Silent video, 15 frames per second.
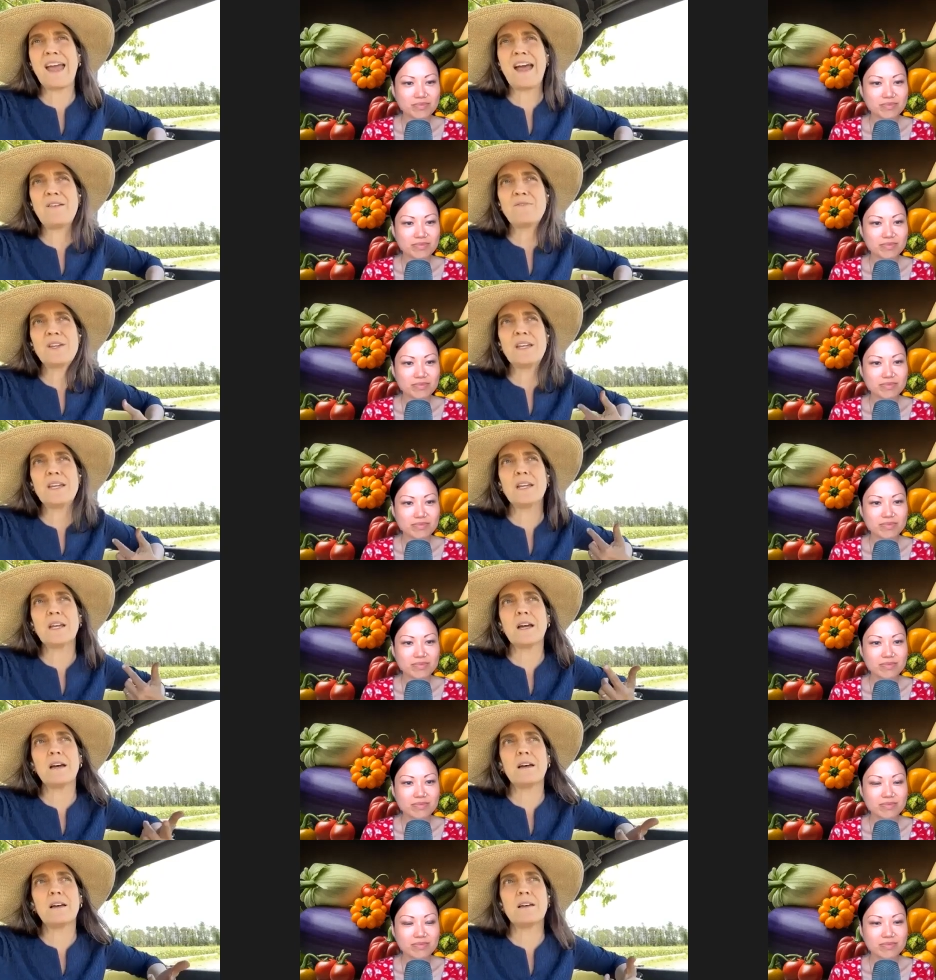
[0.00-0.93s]
Speaker 1: having.
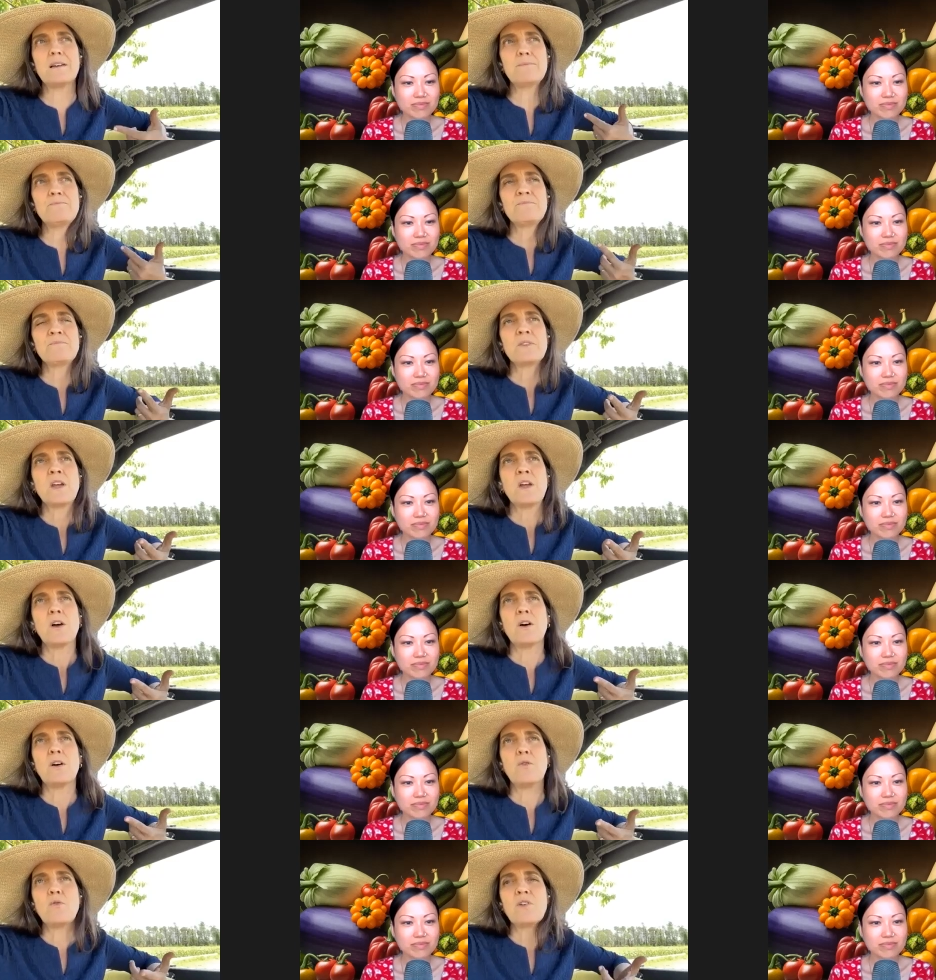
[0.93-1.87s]
Um,
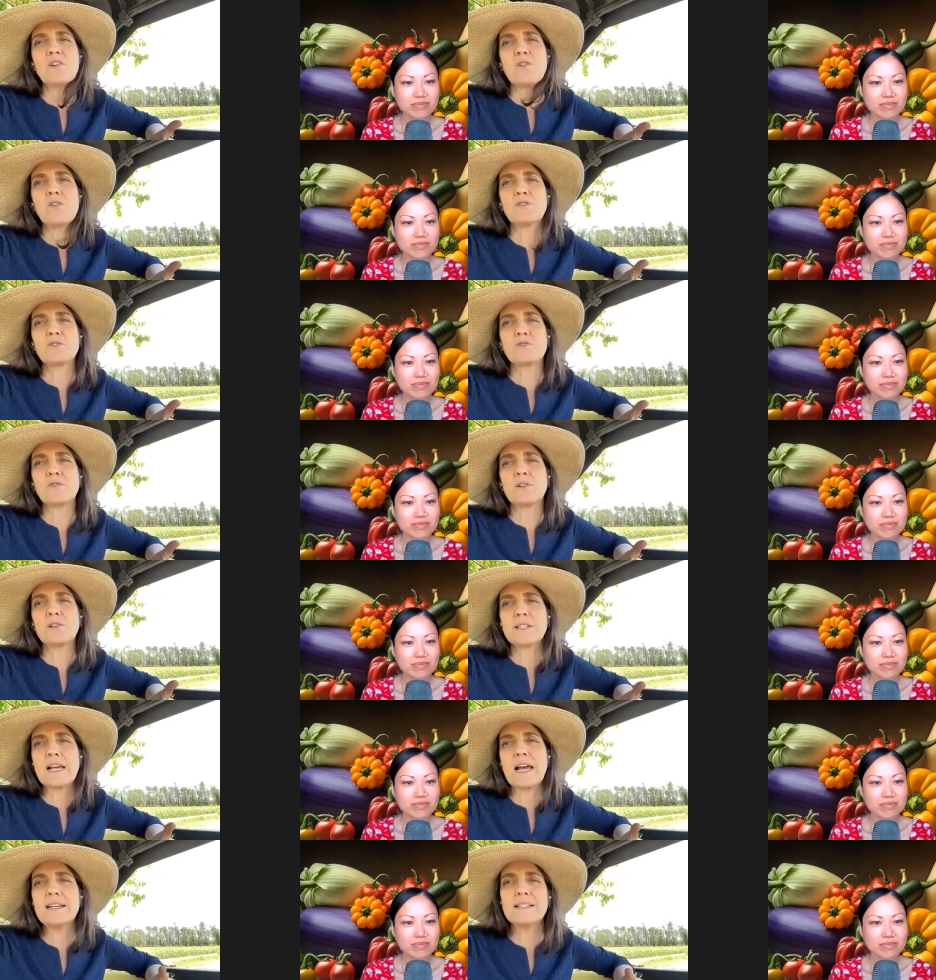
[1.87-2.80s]
a horticultural
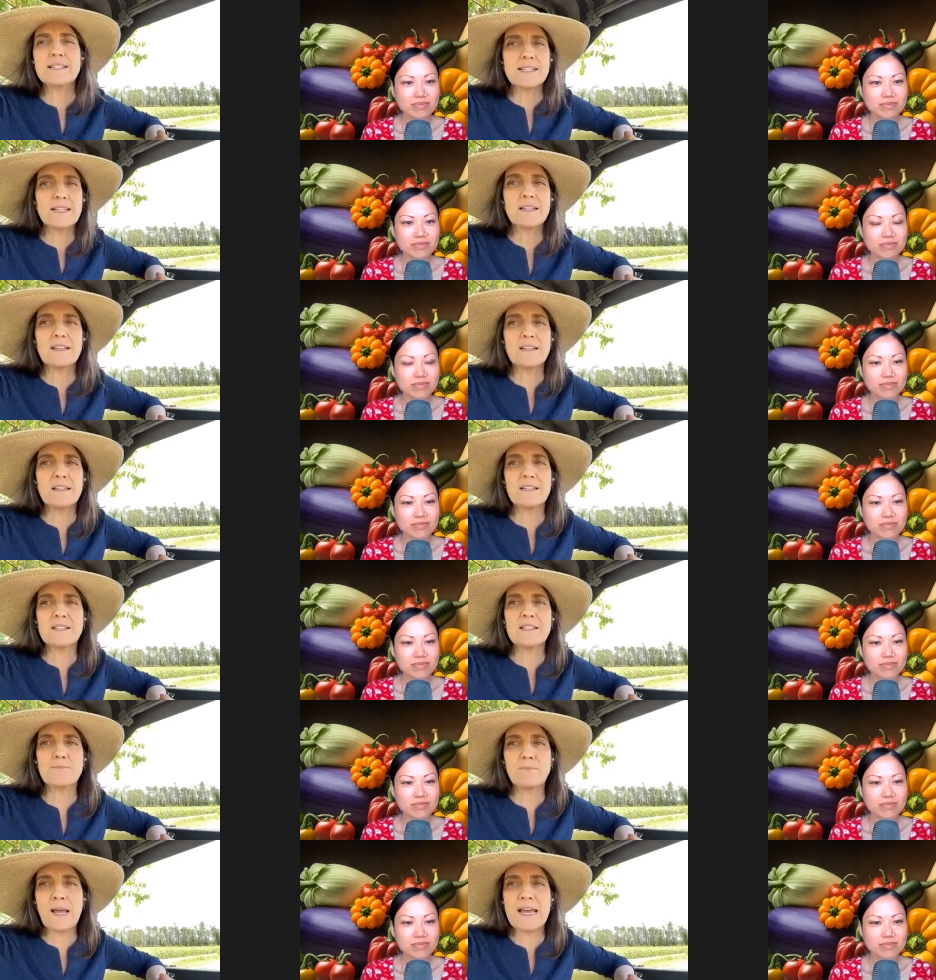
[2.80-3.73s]

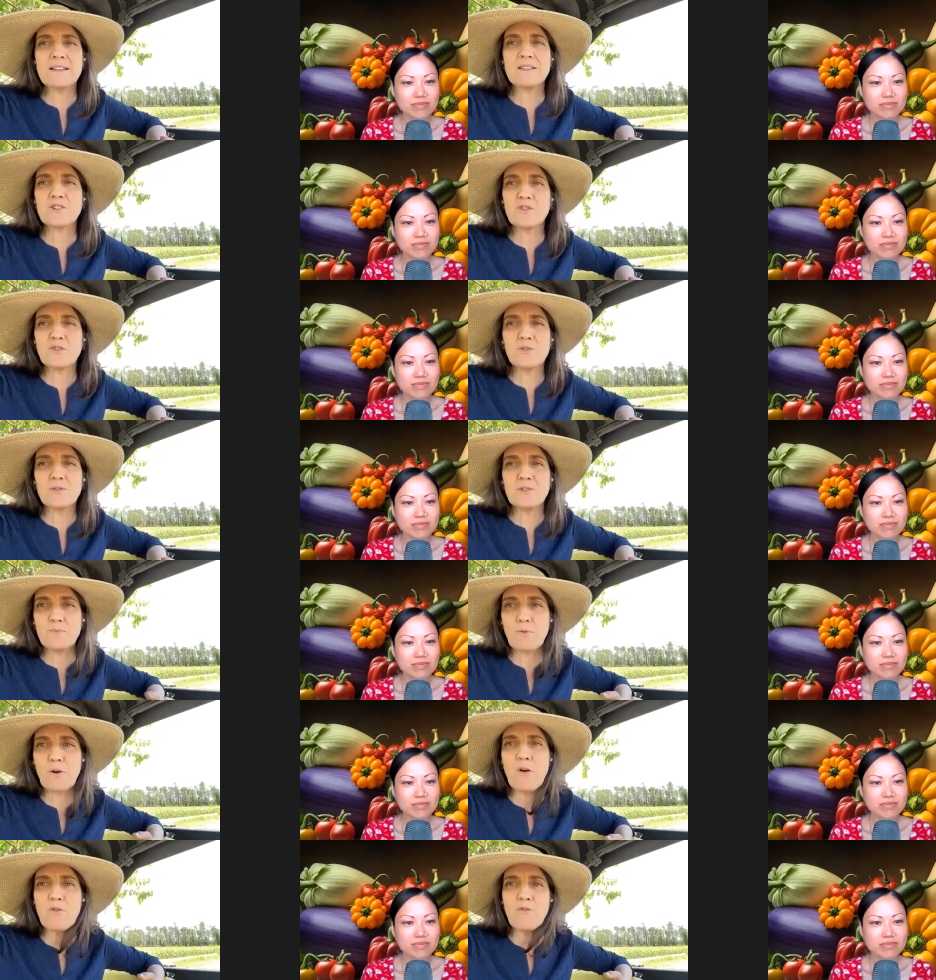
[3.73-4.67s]
sciences master's
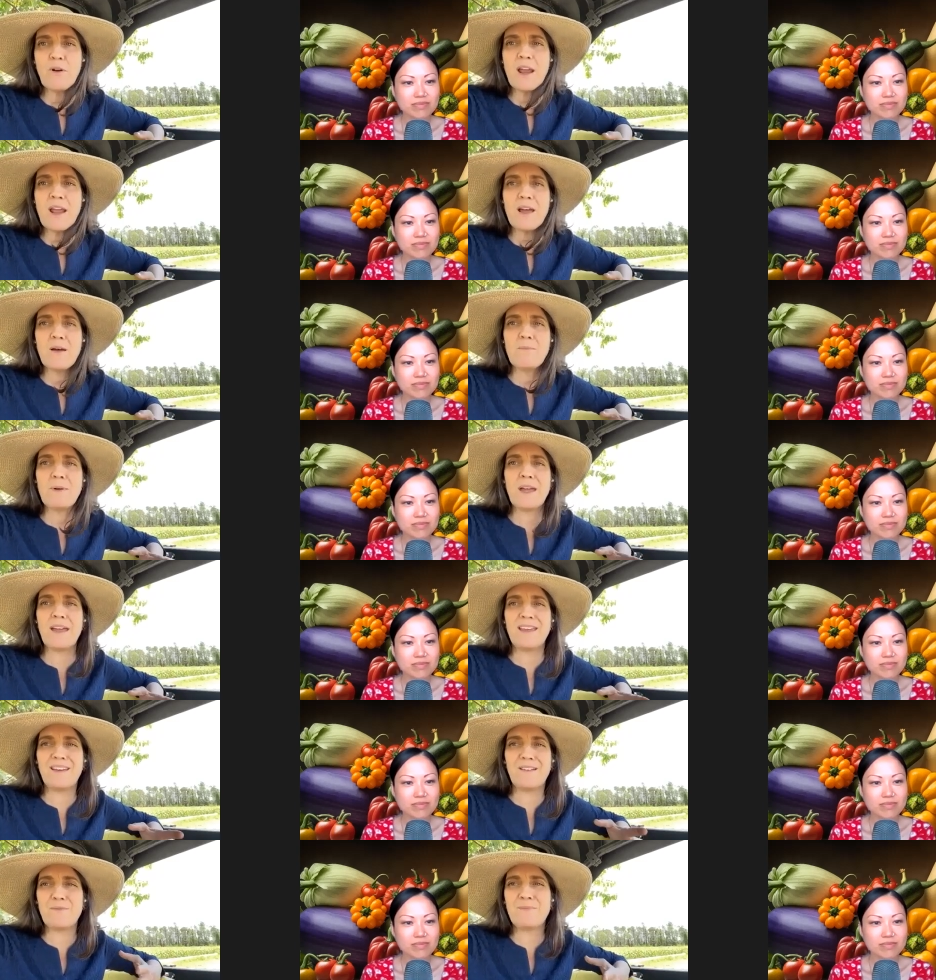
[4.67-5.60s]
program
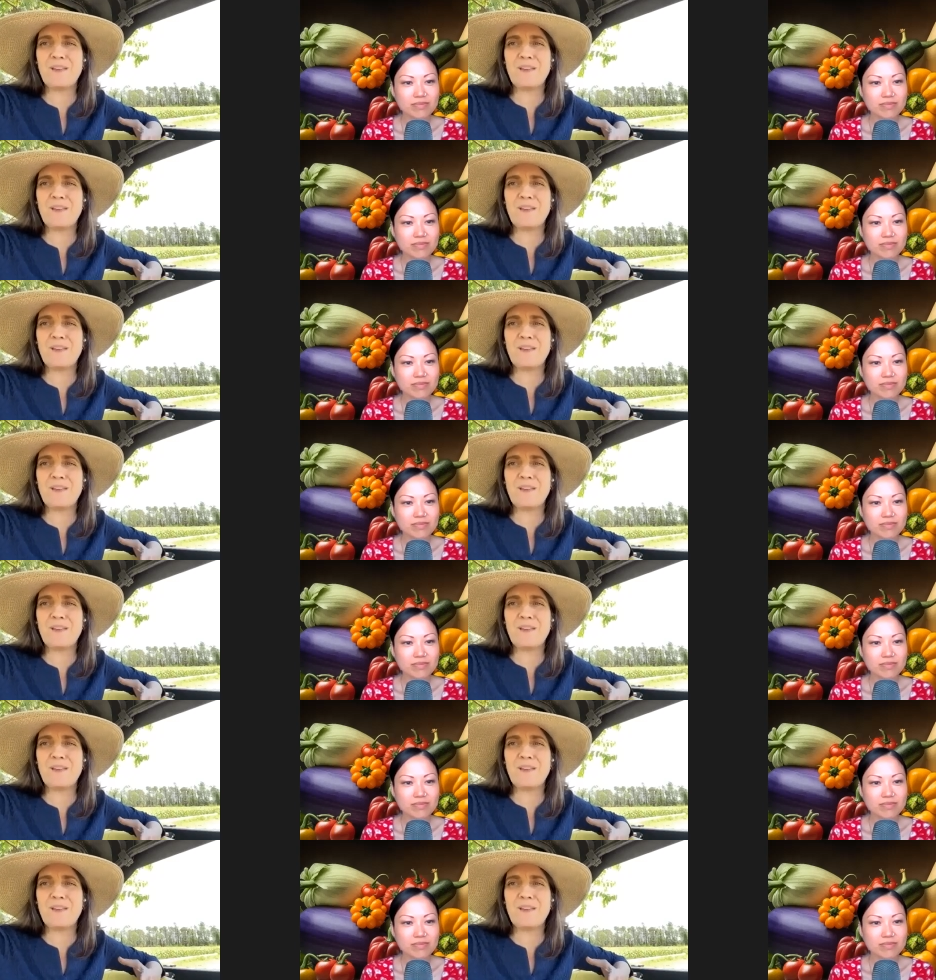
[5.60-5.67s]
um,